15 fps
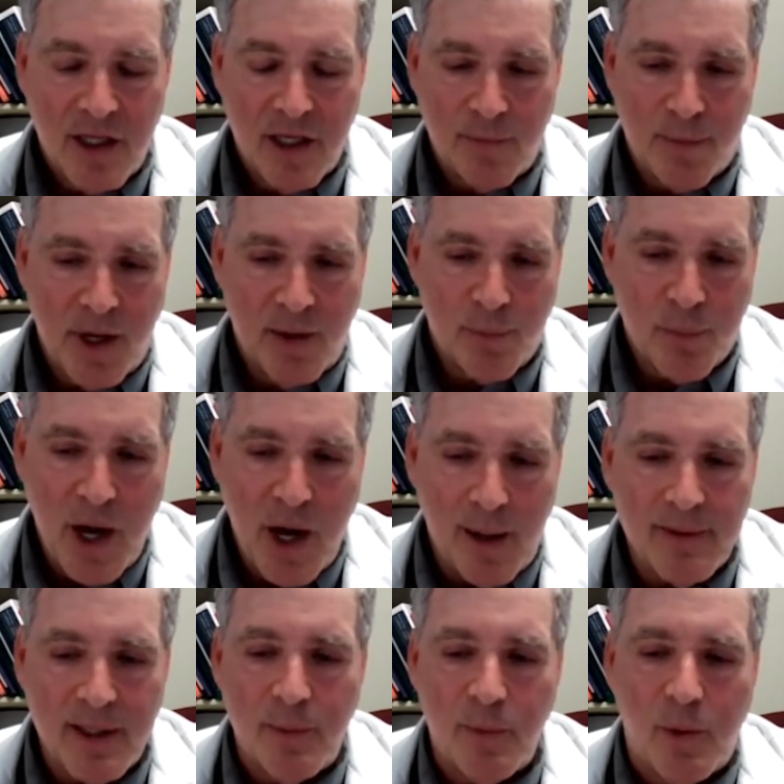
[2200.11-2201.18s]
It
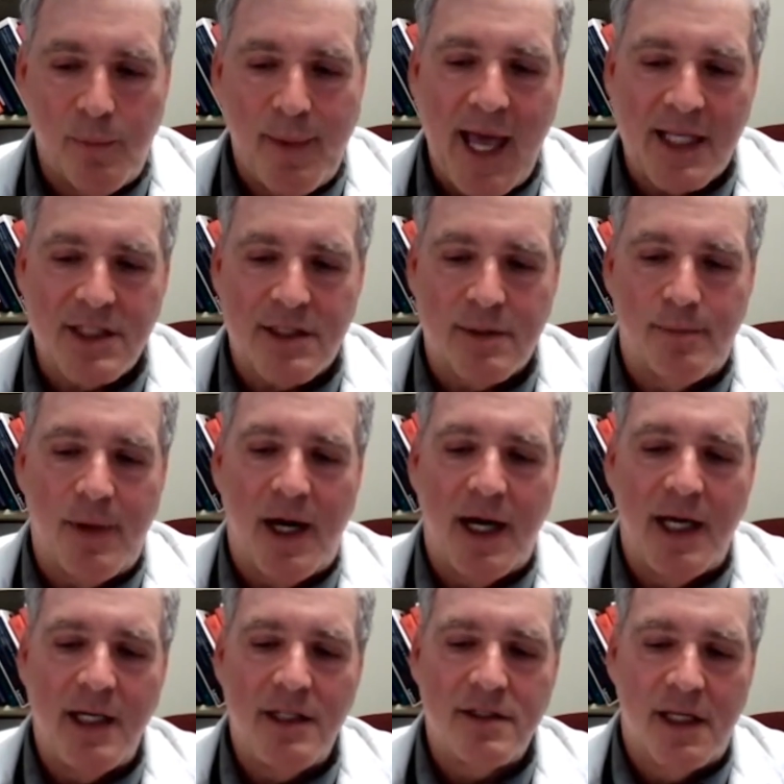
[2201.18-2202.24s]
probably will
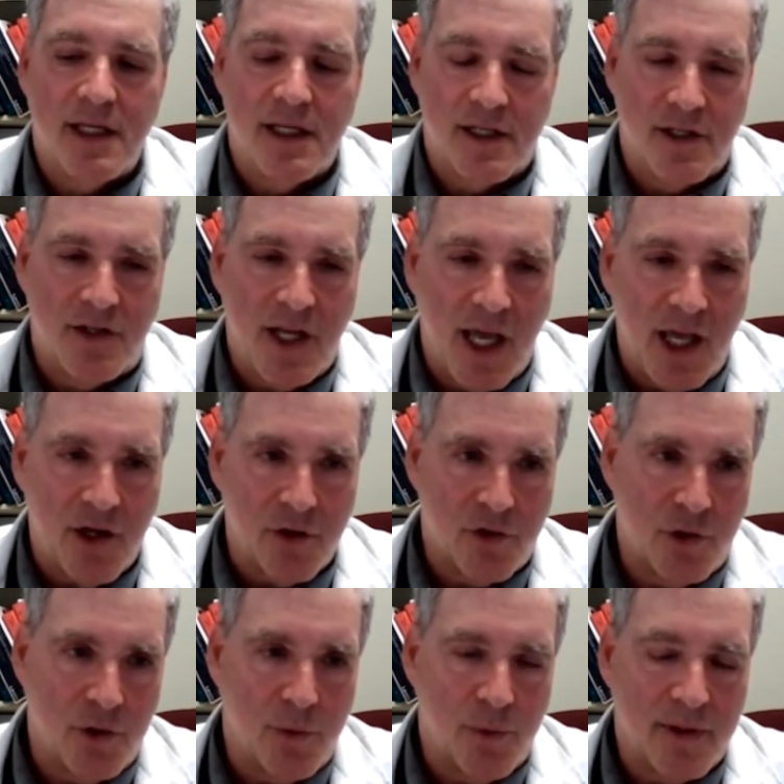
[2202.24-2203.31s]
maximize in a day or
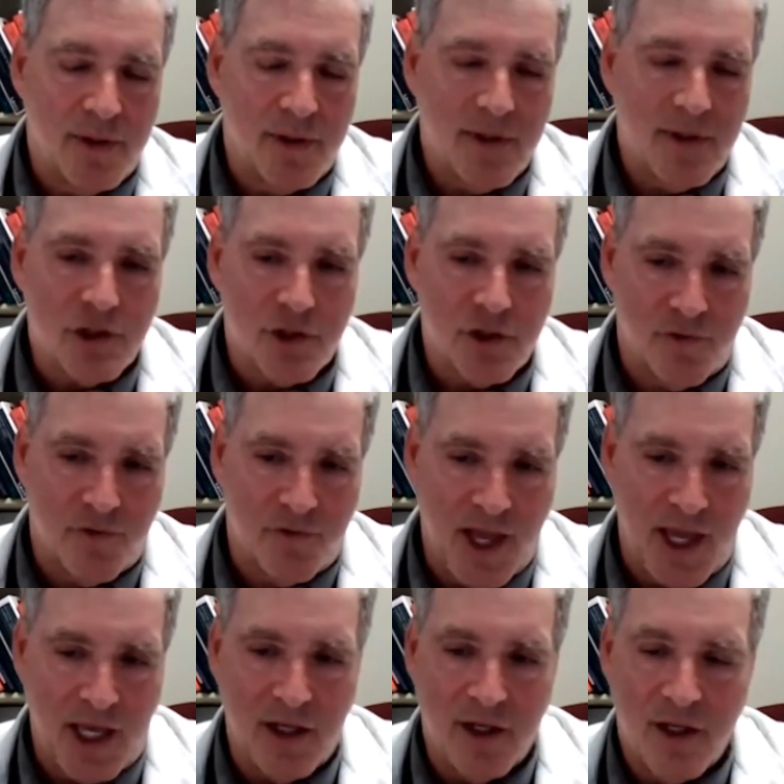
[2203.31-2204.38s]
two, and then it should
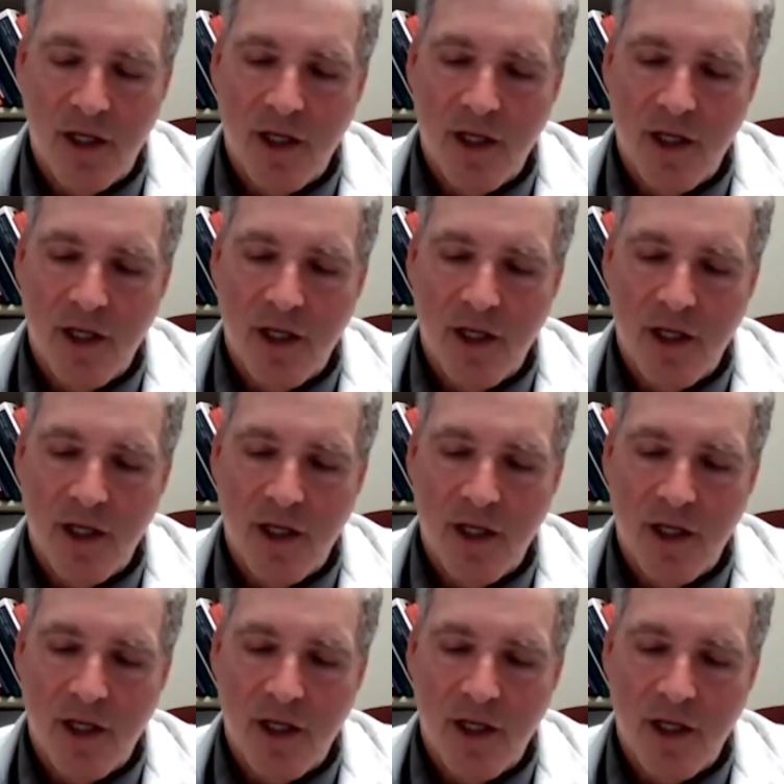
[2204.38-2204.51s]
fade.